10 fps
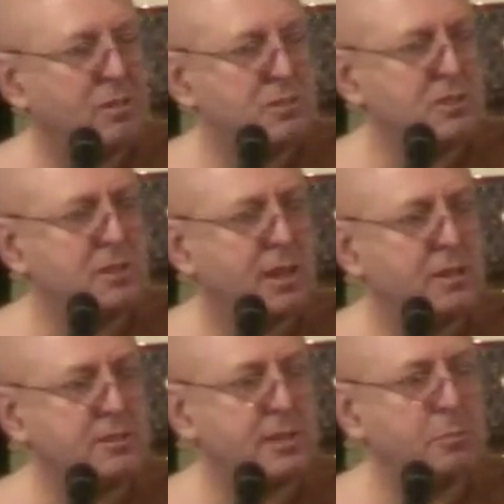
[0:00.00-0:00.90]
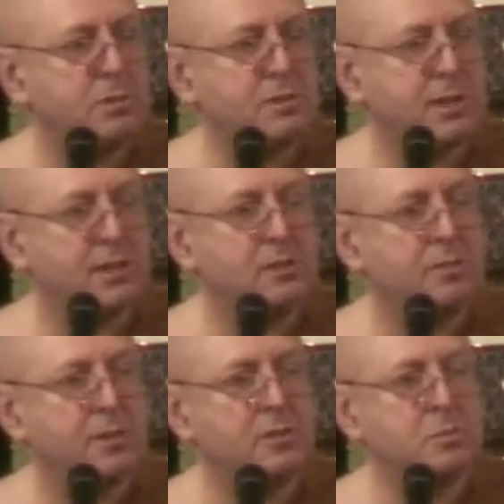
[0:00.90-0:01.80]
just under 10% of
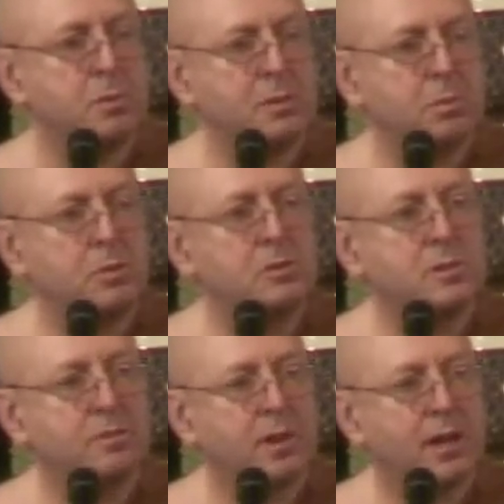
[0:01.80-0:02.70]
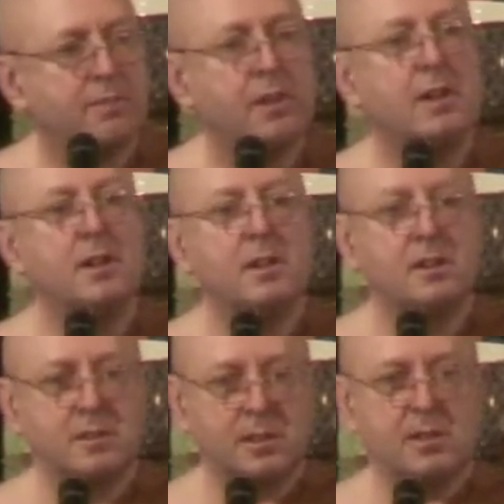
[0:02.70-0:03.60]
those people who survived
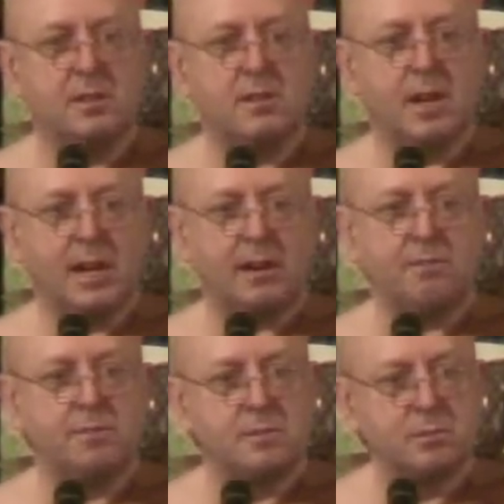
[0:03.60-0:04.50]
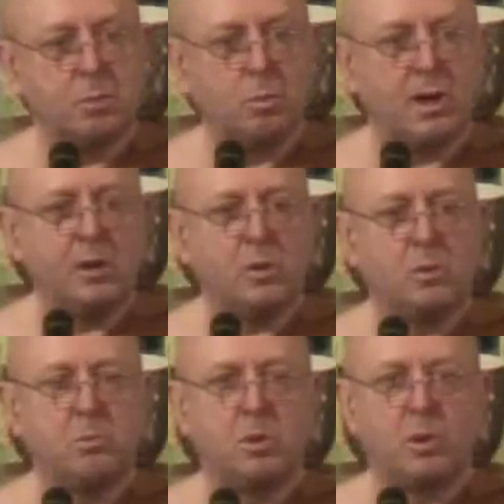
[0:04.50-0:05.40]
did have one or
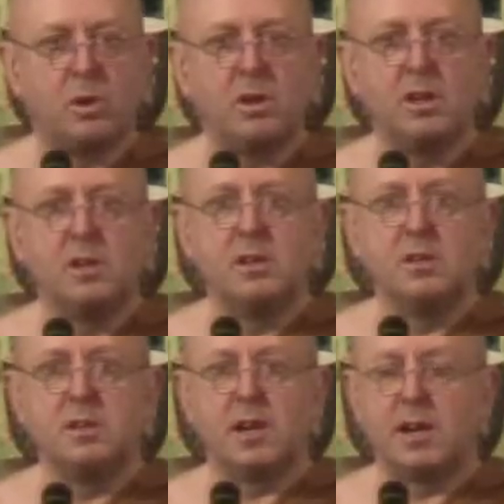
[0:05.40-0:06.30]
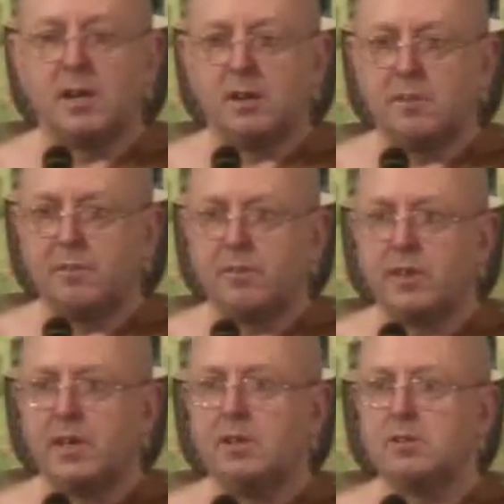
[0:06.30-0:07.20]
more of
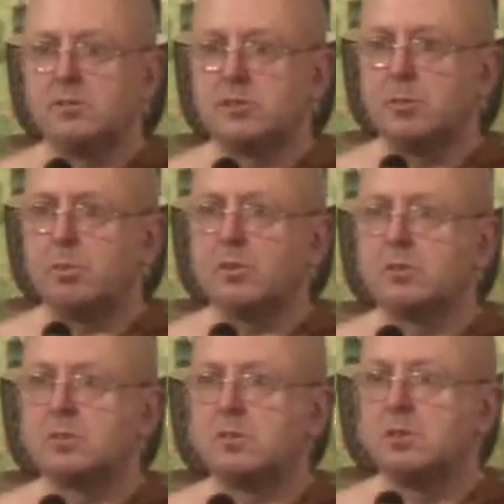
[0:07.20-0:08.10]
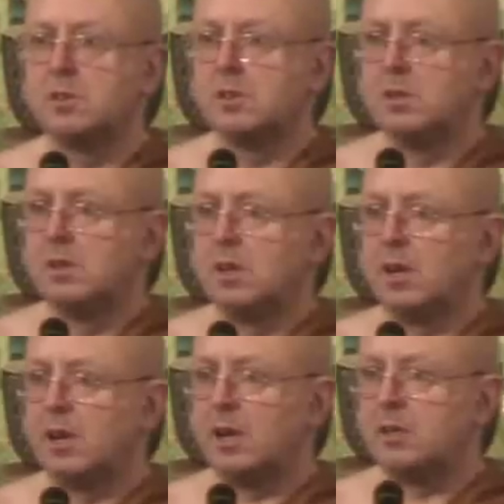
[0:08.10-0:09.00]
the typical
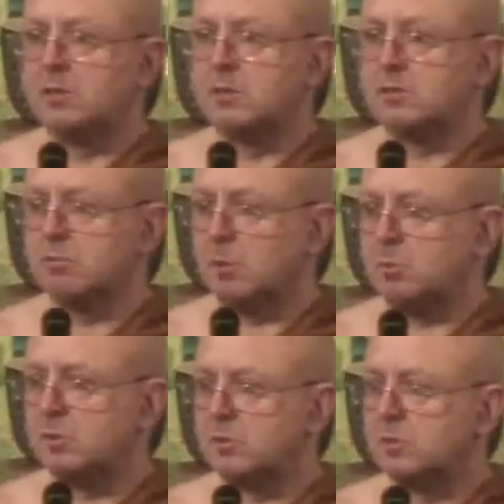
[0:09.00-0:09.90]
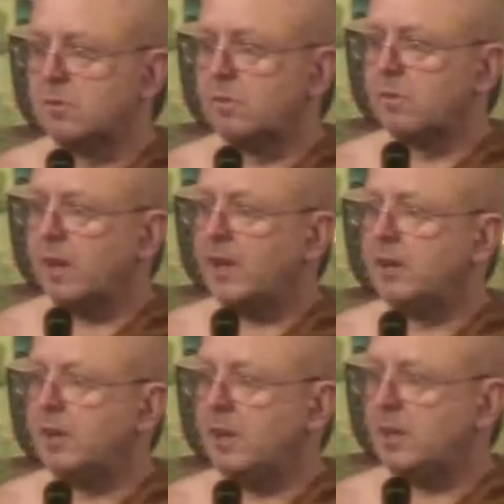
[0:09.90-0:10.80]
descriptions of
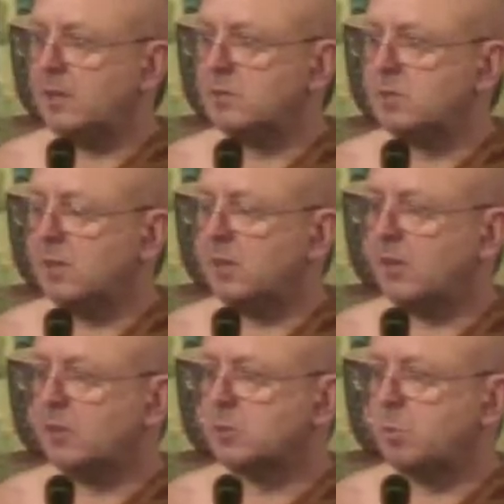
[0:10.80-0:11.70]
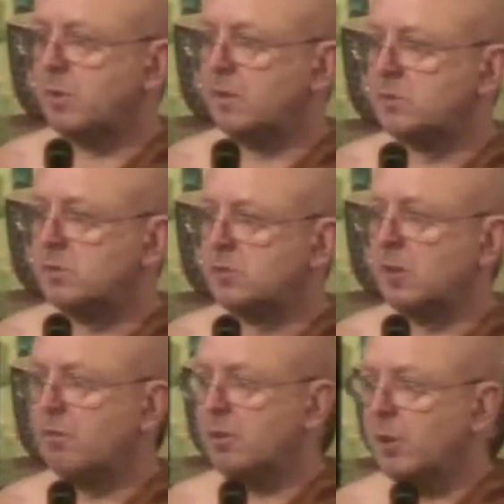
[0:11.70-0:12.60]
NDEs, near-death experiences, you
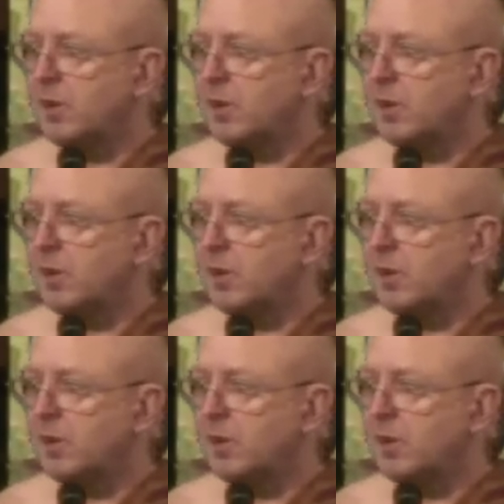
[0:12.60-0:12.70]
know, floating